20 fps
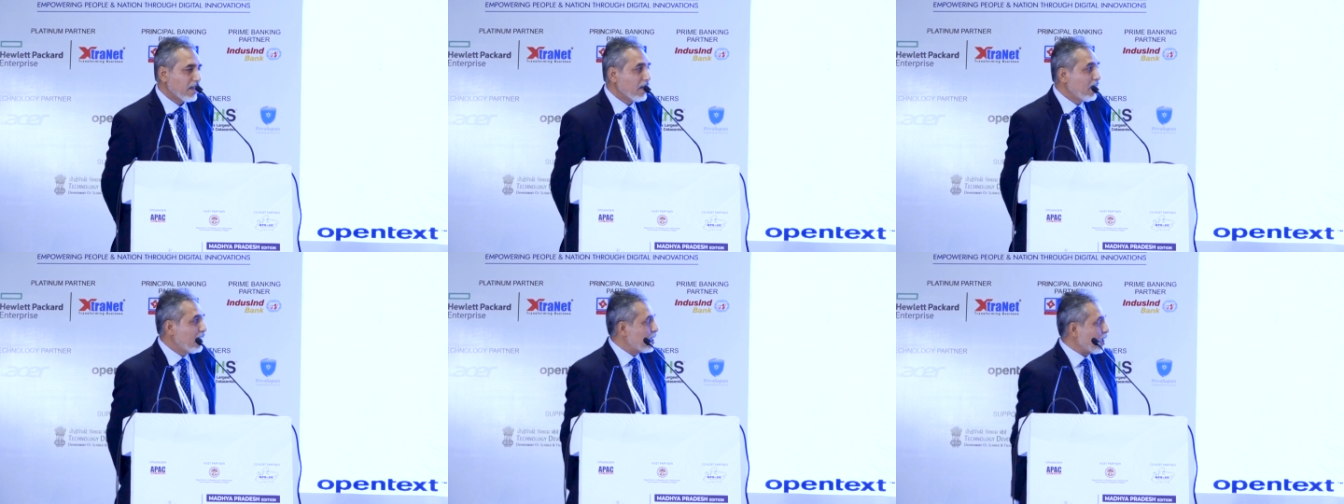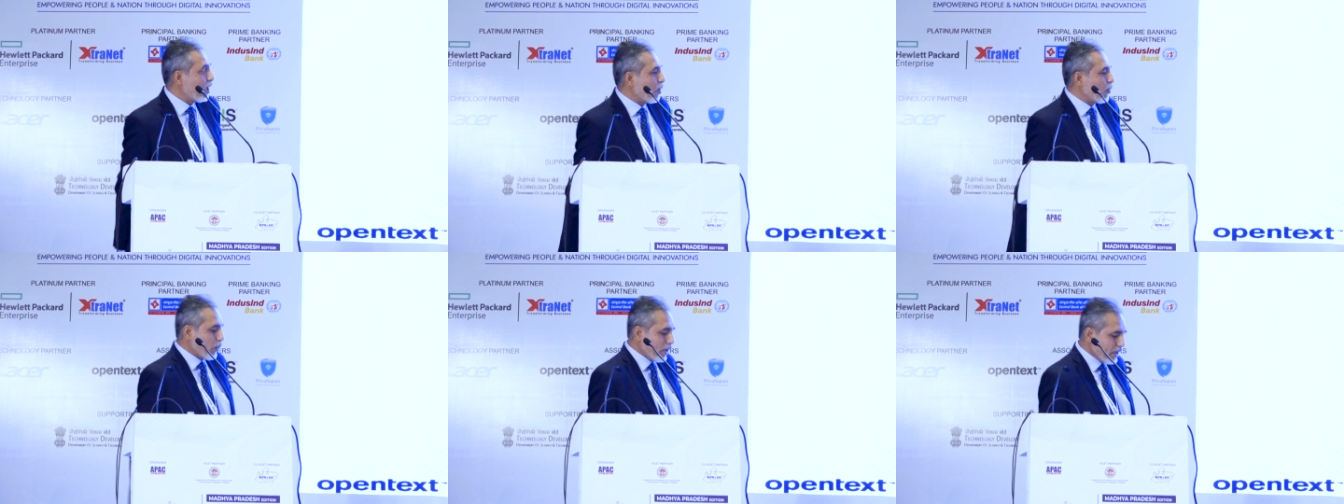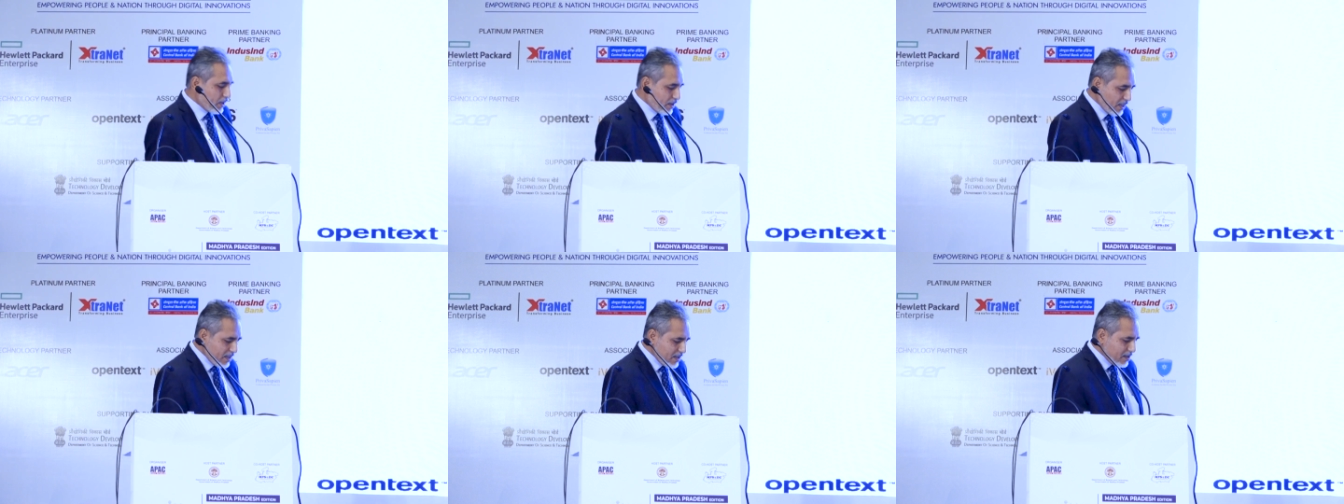Now,
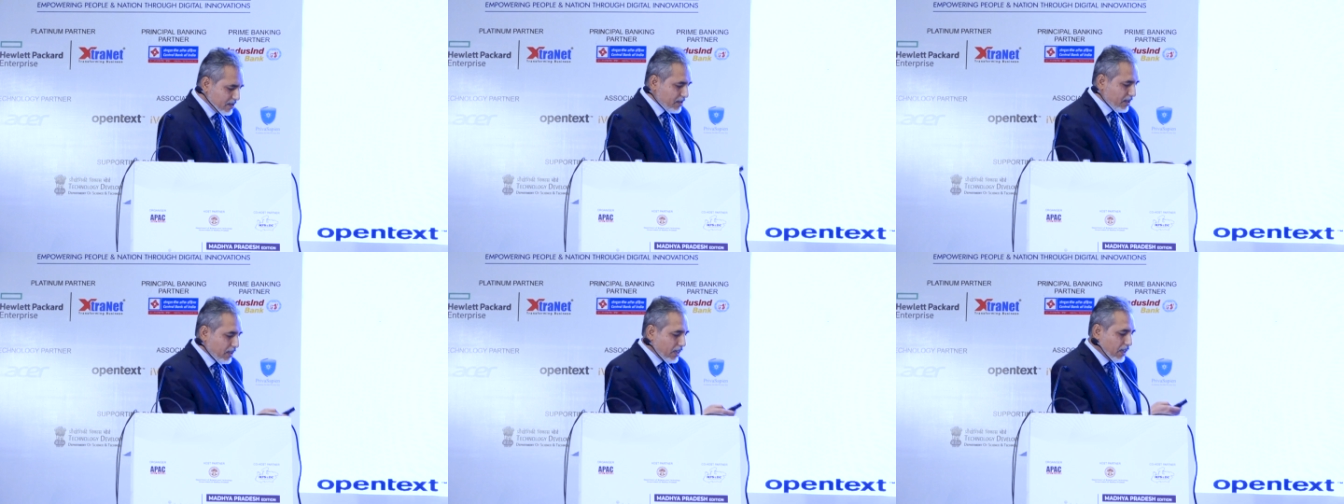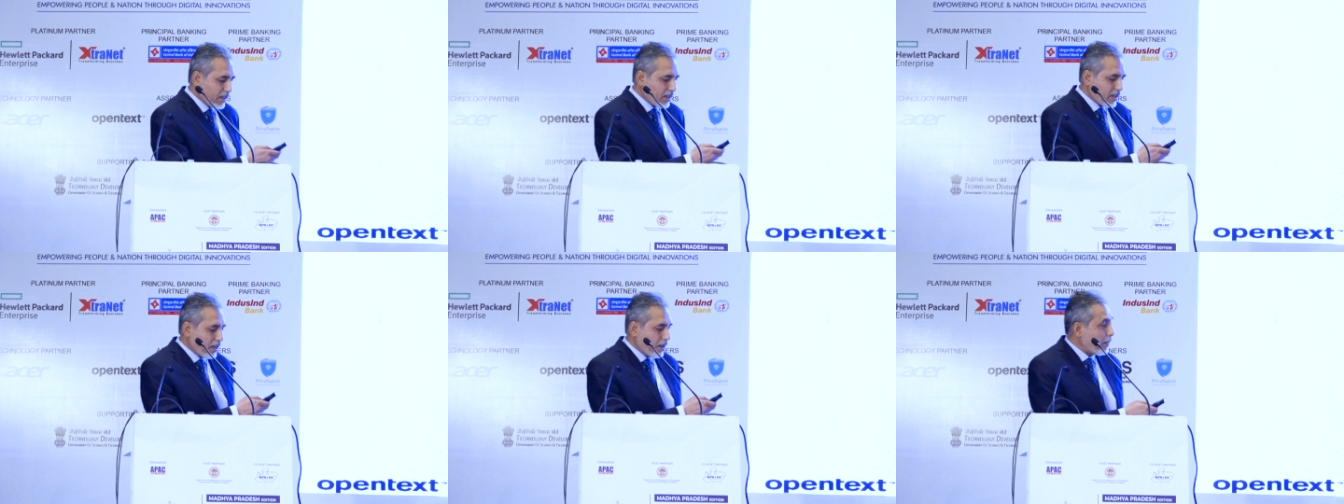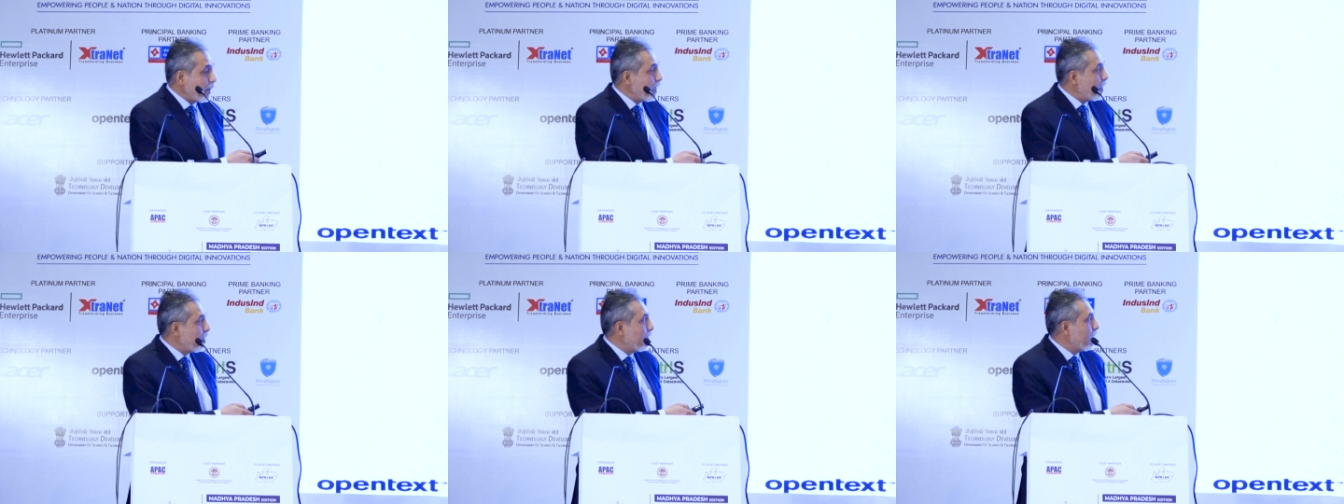with this uh, keep
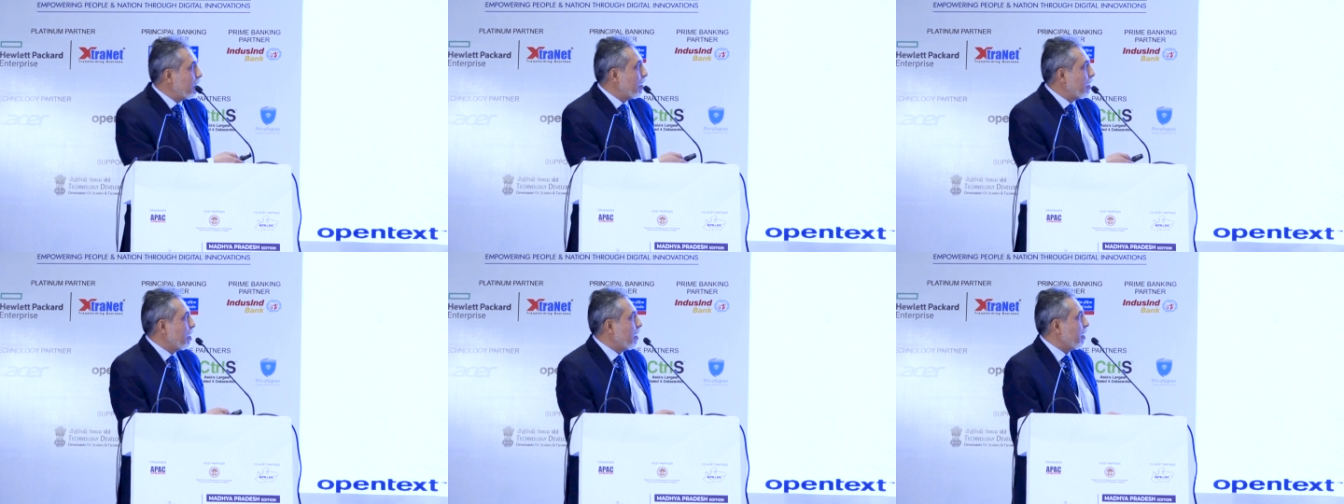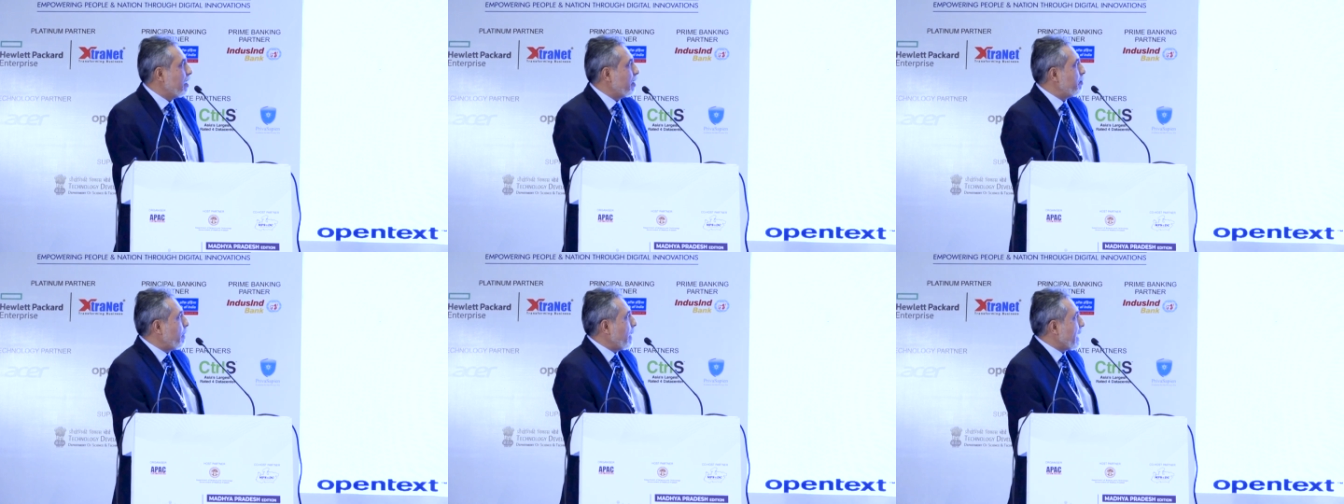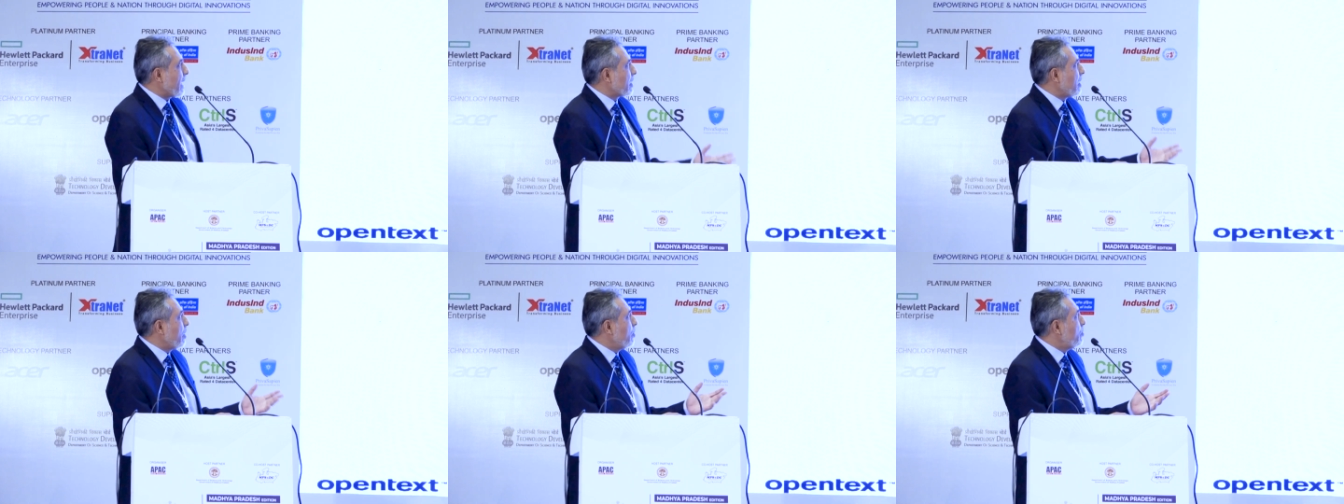in uh,
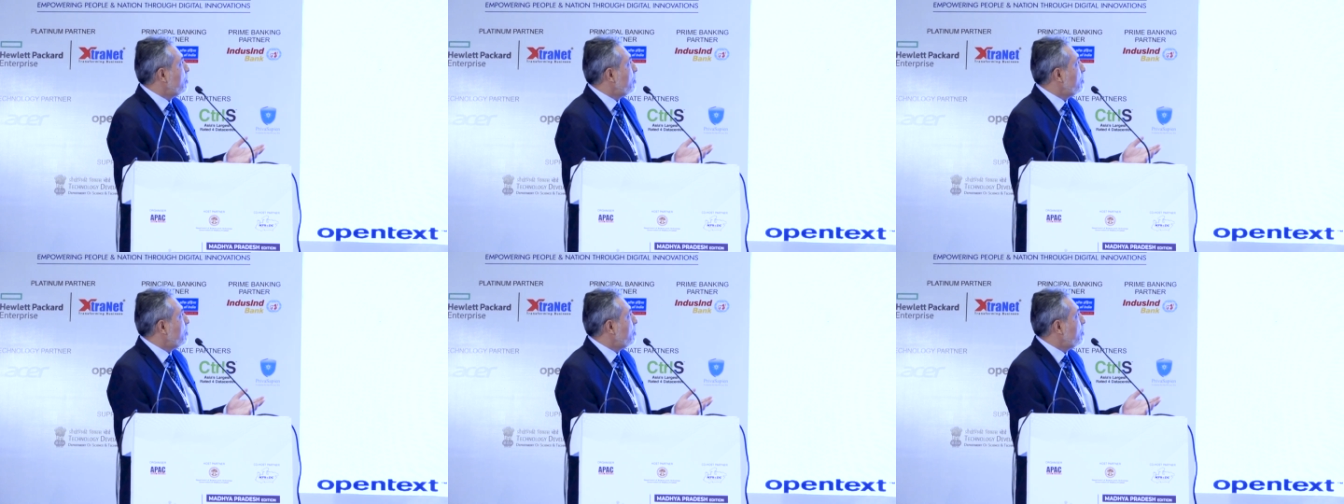background,